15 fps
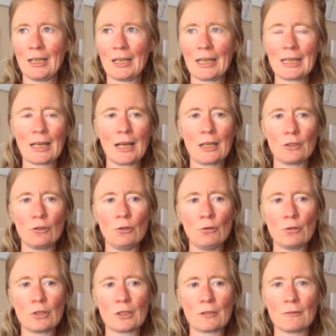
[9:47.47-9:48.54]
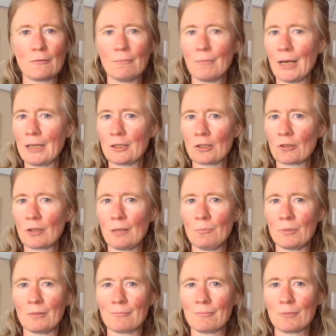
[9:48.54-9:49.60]
they can't use
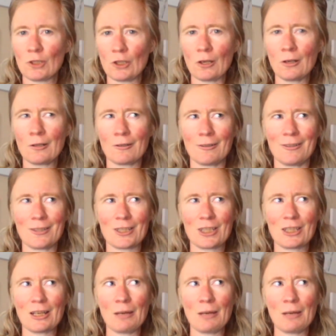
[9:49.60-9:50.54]
mainstream deodorants.